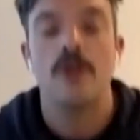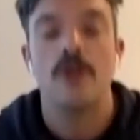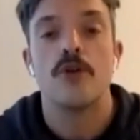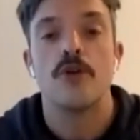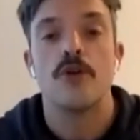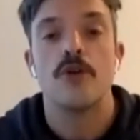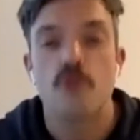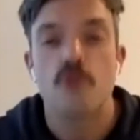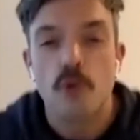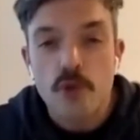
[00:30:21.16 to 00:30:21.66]

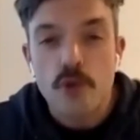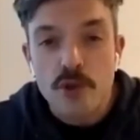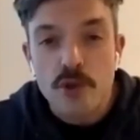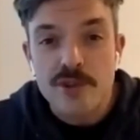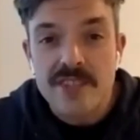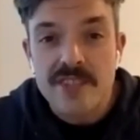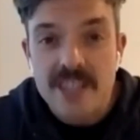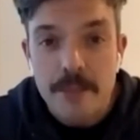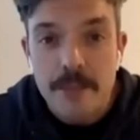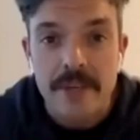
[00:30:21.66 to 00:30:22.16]
Draw your
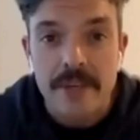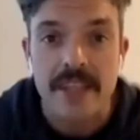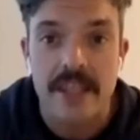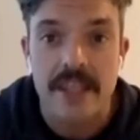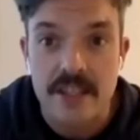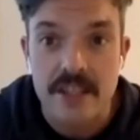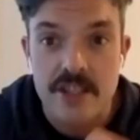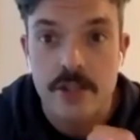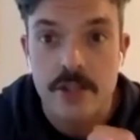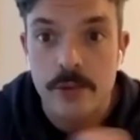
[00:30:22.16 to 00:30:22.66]
stomach
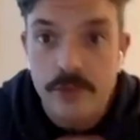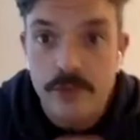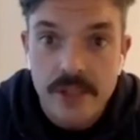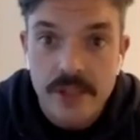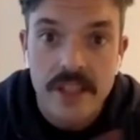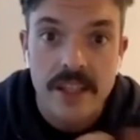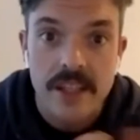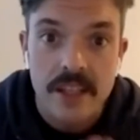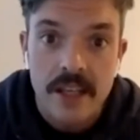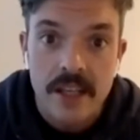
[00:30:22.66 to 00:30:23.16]
in to
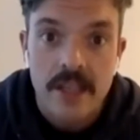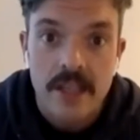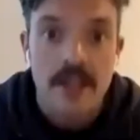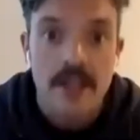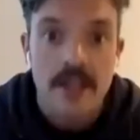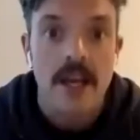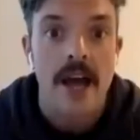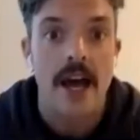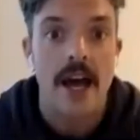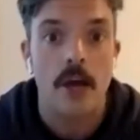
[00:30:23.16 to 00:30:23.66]
really
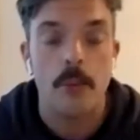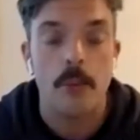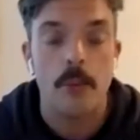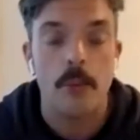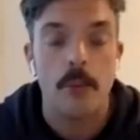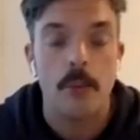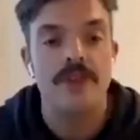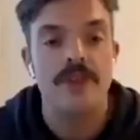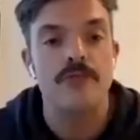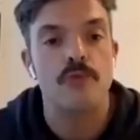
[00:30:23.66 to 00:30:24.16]
help
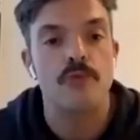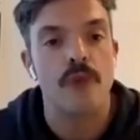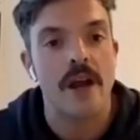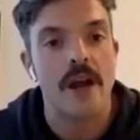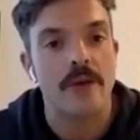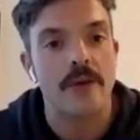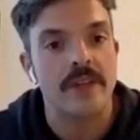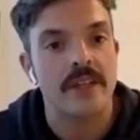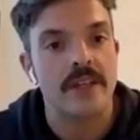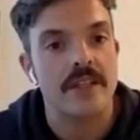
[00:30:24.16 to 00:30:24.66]
with this
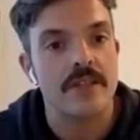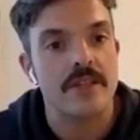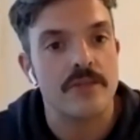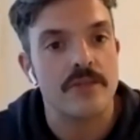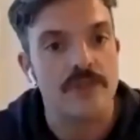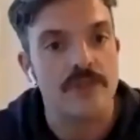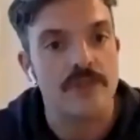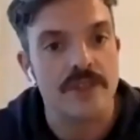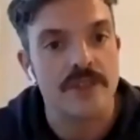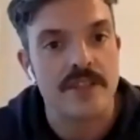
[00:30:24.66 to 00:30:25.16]
roundiness
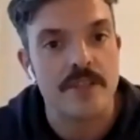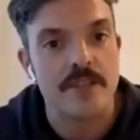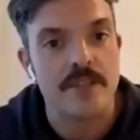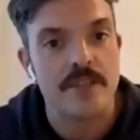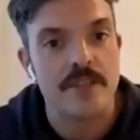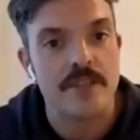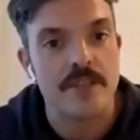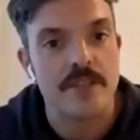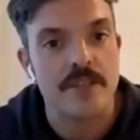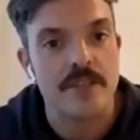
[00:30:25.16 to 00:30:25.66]
through the
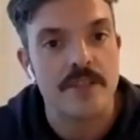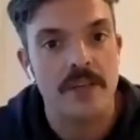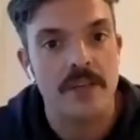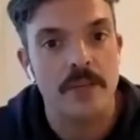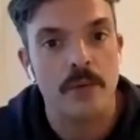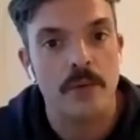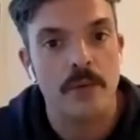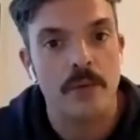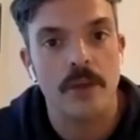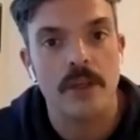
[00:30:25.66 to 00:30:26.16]
spine, creating
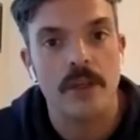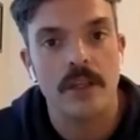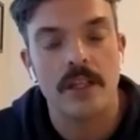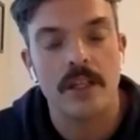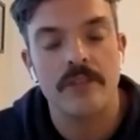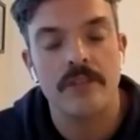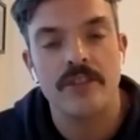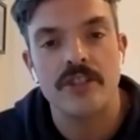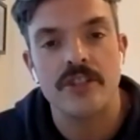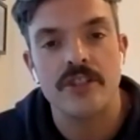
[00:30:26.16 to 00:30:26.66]
more
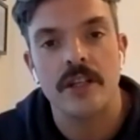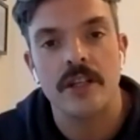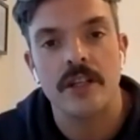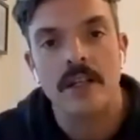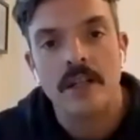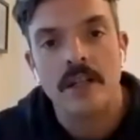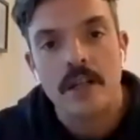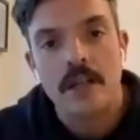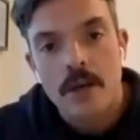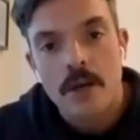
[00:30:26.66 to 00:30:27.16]
curvature.
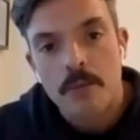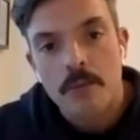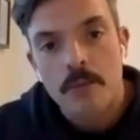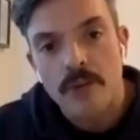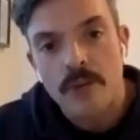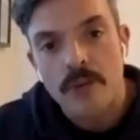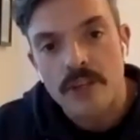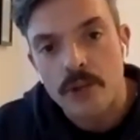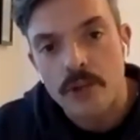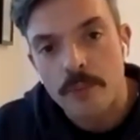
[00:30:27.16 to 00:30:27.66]

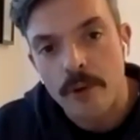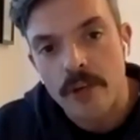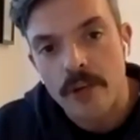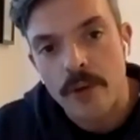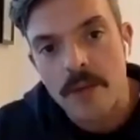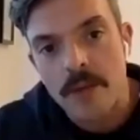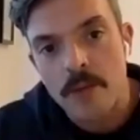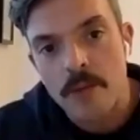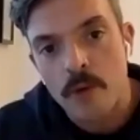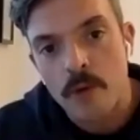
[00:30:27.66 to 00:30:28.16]
Bring your body
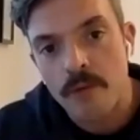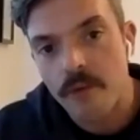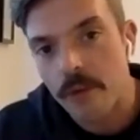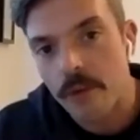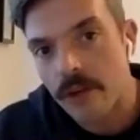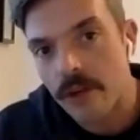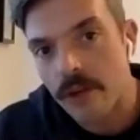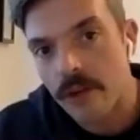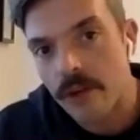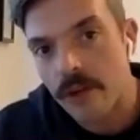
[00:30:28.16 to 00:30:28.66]
weight more forward
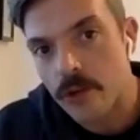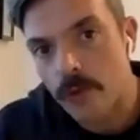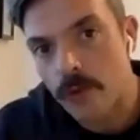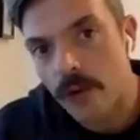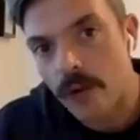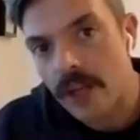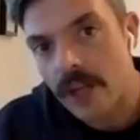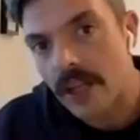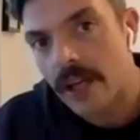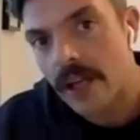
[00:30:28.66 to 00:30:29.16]
onto your
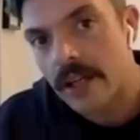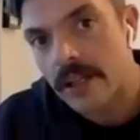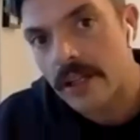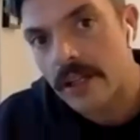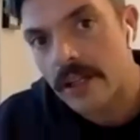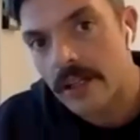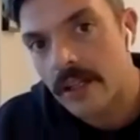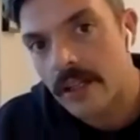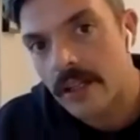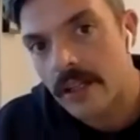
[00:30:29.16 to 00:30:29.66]
right leg.
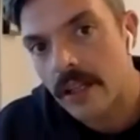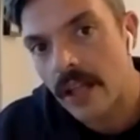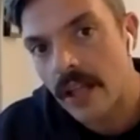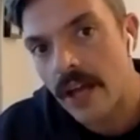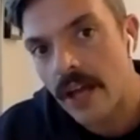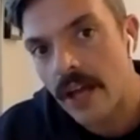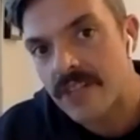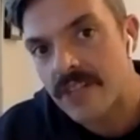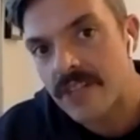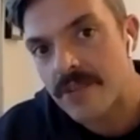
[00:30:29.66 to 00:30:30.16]

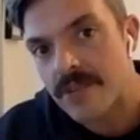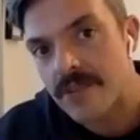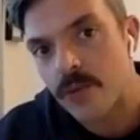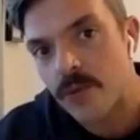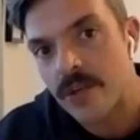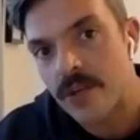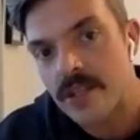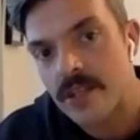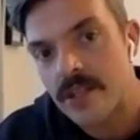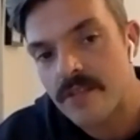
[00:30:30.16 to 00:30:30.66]
Left hip
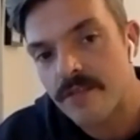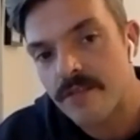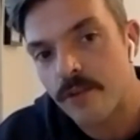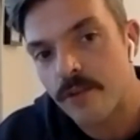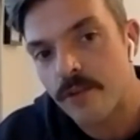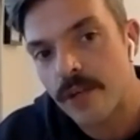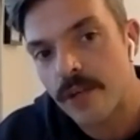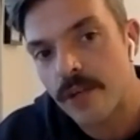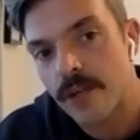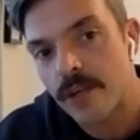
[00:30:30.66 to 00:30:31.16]
squeezes
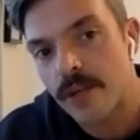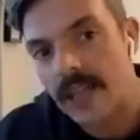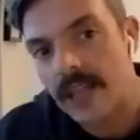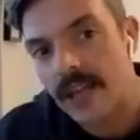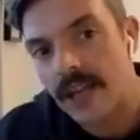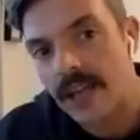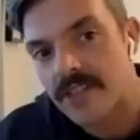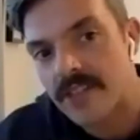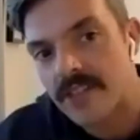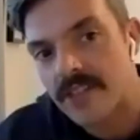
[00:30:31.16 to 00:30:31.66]
forward,
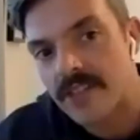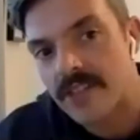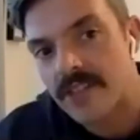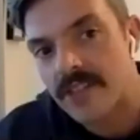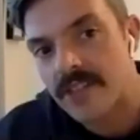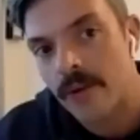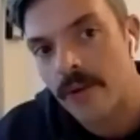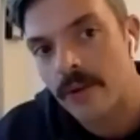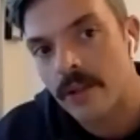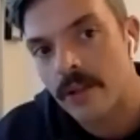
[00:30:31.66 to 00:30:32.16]
left hip
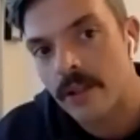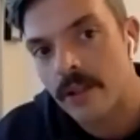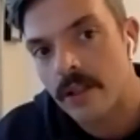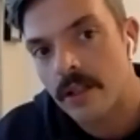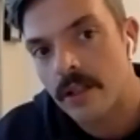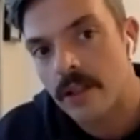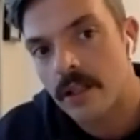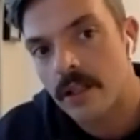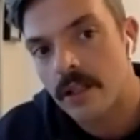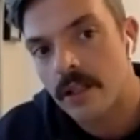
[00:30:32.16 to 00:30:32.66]
down.
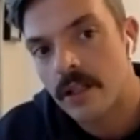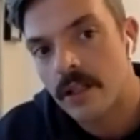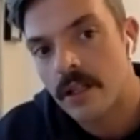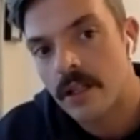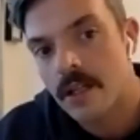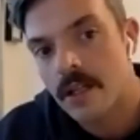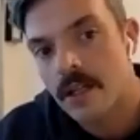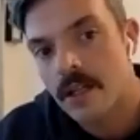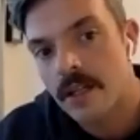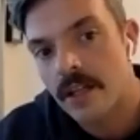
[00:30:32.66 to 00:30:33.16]

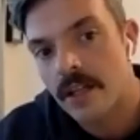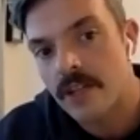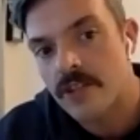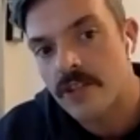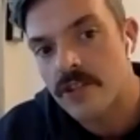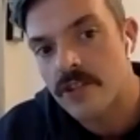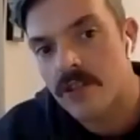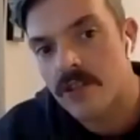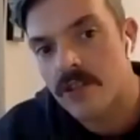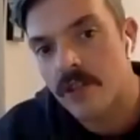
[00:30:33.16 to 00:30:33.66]
Then
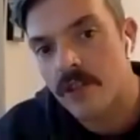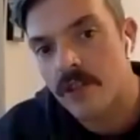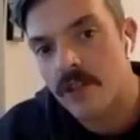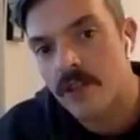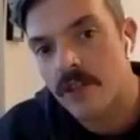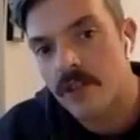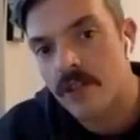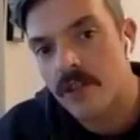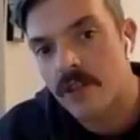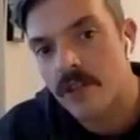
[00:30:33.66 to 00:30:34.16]

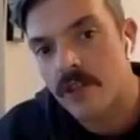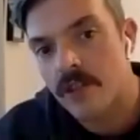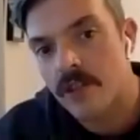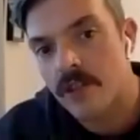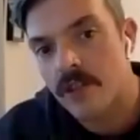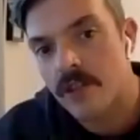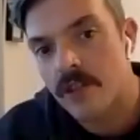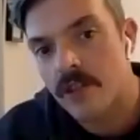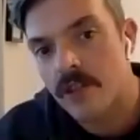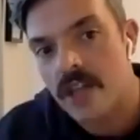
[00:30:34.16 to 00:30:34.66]
slowly
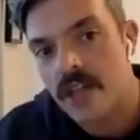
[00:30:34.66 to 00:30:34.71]
change.